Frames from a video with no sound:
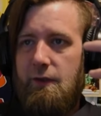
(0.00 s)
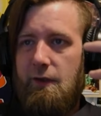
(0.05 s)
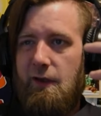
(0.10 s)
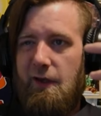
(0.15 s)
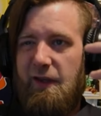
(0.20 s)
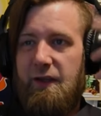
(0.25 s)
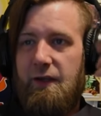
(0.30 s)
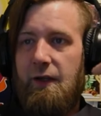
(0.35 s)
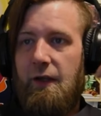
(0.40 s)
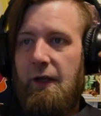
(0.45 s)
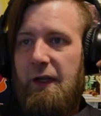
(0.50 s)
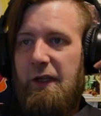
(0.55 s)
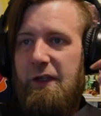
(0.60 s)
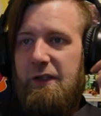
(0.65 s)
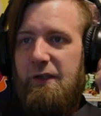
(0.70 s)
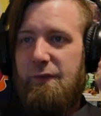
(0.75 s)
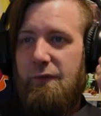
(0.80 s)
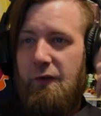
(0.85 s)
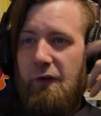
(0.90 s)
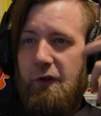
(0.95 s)
Like,
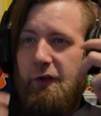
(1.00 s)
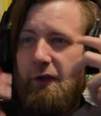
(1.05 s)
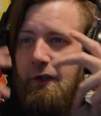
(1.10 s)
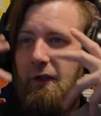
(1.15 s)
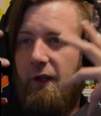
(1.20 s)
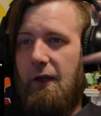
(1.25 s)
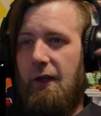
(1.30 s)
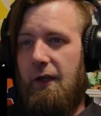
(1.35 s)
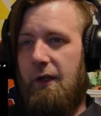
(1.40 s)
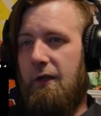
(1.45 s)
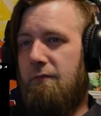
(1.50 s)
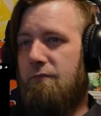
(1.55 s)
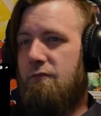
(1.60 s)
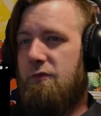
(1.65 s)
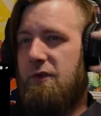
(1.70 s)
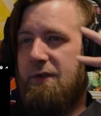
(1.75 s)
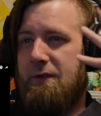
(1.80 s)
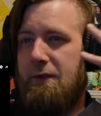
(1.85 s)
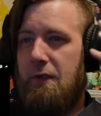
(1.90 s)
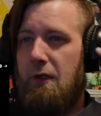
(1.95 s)
it's very, like,
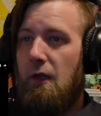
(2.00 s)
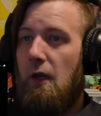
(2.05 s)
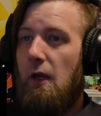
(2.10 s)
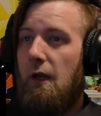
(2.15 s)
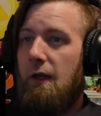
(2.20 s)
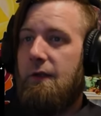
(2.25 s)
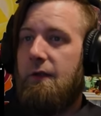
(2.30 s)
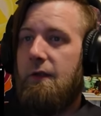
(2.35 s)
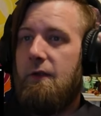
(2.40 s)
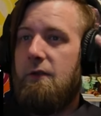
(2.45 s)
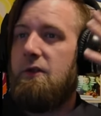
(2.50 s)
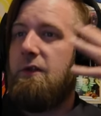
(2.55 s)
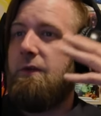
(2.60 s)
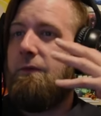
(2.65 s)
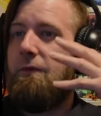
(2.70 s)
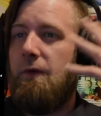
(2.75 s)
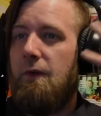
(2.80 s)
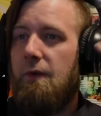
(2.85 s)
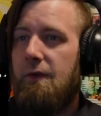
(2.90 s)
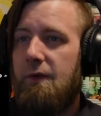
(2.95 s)
just connected. She
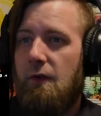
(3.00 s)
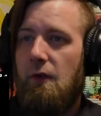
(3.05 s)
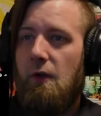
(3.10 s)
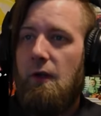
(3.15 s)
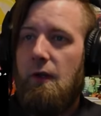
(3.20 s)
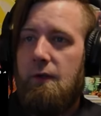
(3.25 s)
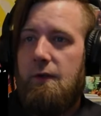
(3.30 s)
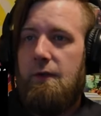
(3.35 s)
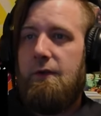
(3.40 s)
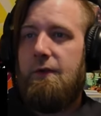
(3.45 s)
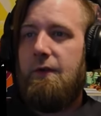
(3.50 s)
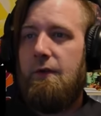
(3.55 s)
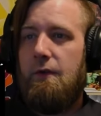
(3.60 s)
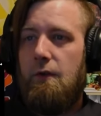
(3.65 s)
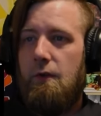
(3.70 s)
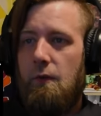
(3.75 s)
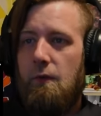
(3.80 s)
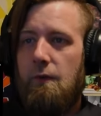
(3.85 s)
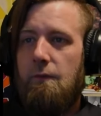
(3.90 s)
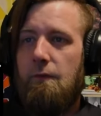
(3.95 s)
feels connected to the
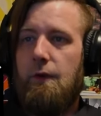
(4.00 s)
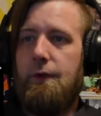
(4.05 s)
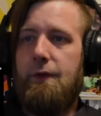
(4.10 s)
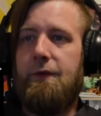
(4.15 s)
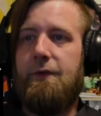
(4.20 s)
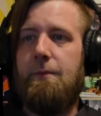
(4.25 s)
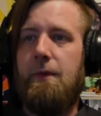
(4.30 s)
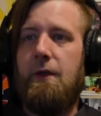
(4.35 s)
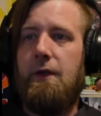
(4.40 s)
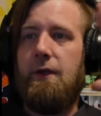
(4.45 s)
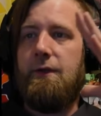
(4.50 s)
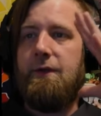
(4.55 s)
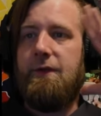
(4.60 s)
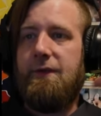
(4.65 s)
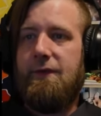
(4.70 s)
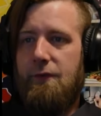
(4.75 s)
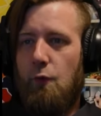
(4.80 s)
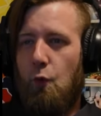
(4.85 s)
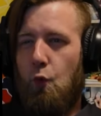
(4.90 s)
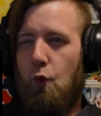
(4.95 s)
universe, man, to
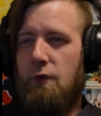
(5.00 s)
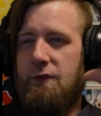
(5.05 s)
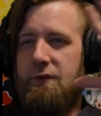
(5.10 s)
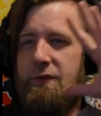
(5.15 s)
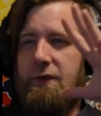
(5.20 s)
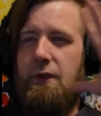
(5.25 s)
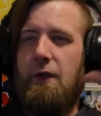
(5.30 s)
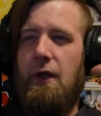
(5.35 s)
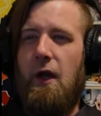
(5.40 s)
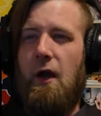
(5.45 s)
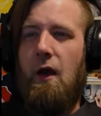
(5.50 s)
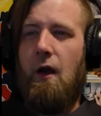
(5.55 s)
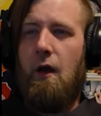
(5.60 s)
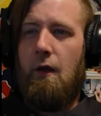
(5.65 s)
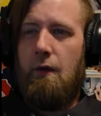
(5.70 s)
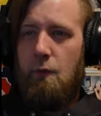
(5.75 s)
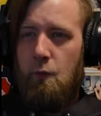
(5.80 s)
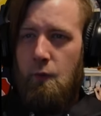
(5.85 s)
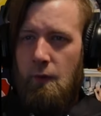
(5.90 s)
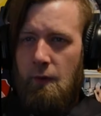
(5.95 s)
source, to
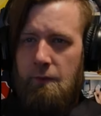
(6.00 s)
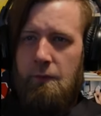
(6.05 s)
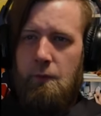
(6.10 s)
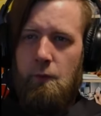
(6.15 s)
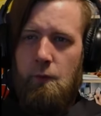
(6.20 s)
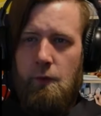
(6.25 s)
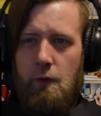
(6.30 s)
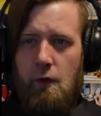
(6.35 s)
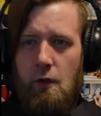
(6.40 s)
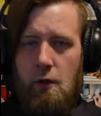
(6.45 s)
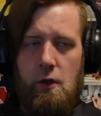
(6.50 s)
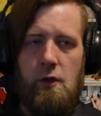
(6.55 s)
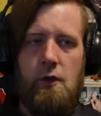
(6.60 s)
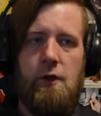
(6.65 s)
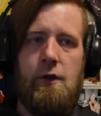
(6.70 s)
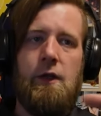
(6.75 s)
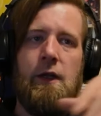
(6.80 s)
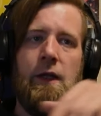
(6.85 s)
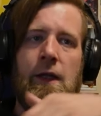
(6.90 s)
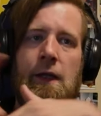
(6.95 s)
God, whatever you want to call
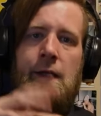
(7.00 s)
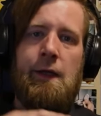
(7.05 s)
it.